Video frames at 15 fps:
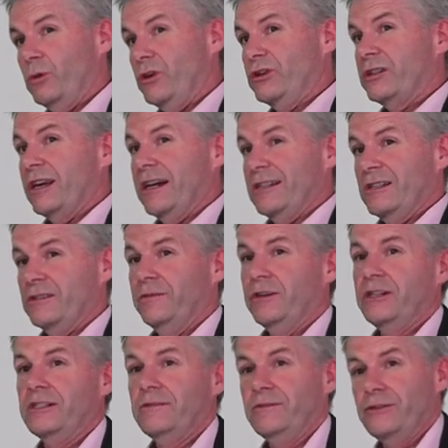worst cases
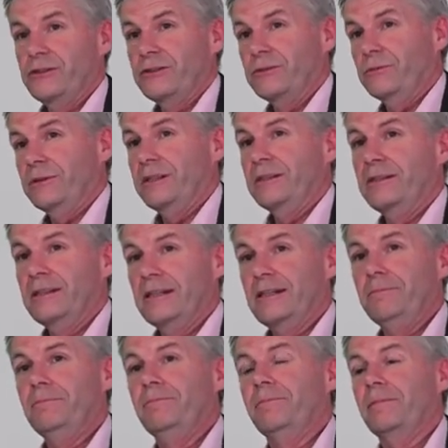vice versa when
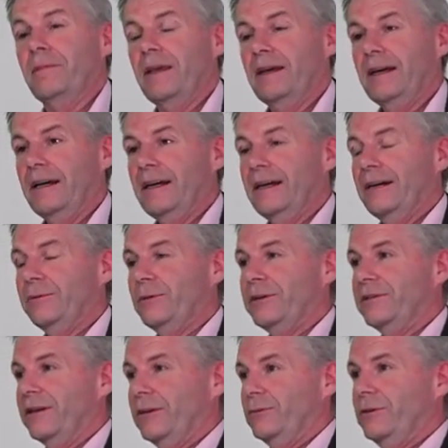um, uh, we
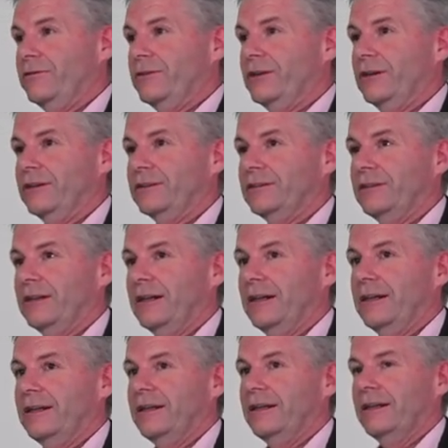think we've got,
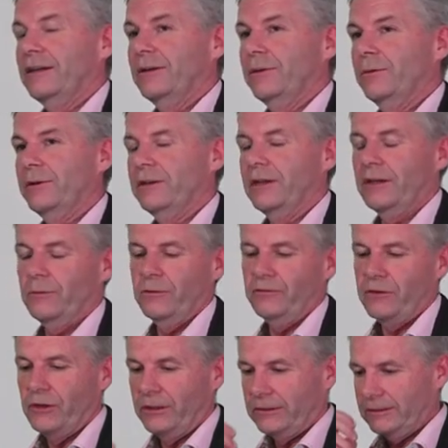uh, we think we've
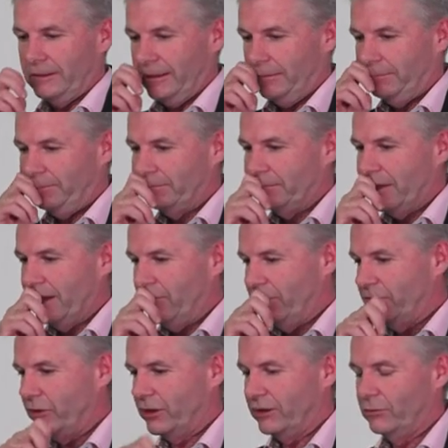got um,
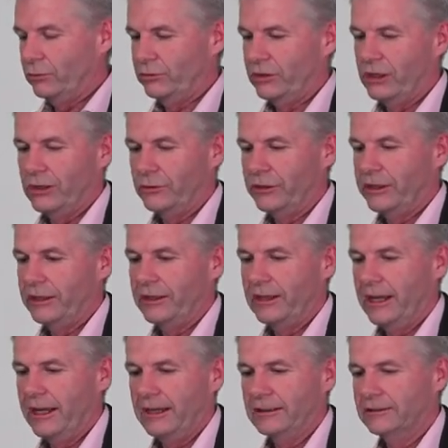we've got it all dialed in
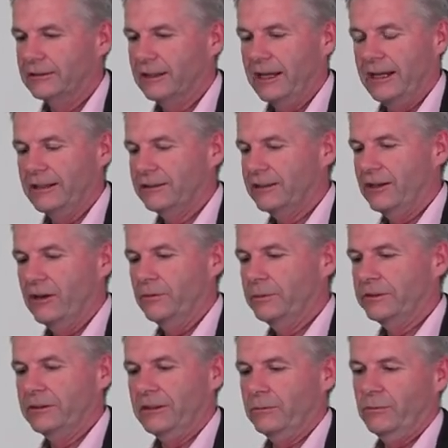and it's, and it's the
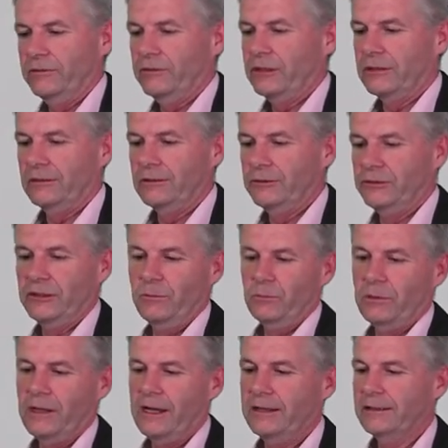opposite and we've got a loose
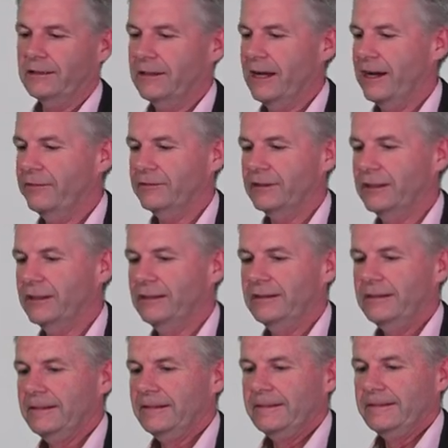implant after
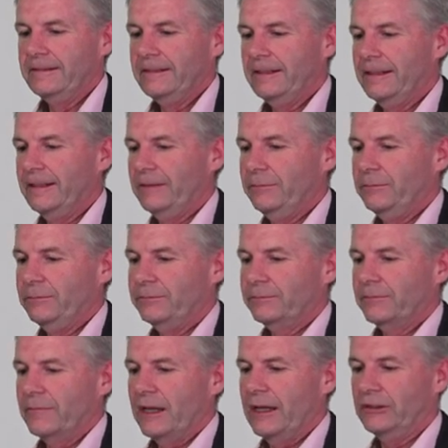um,
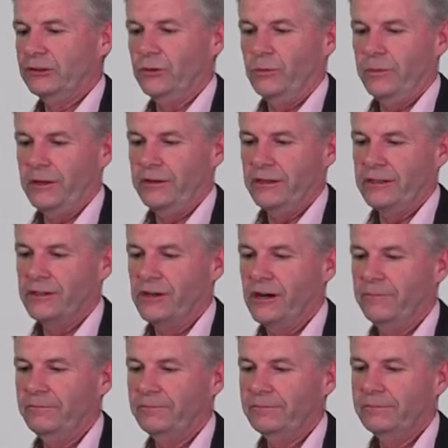a short period of
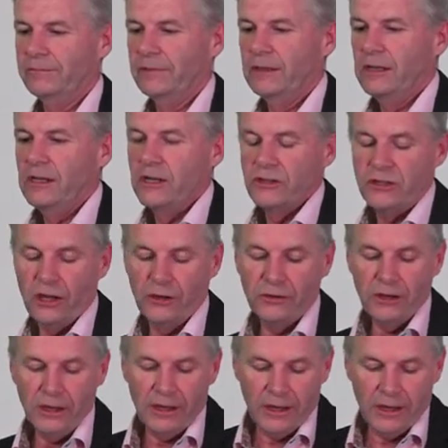time. So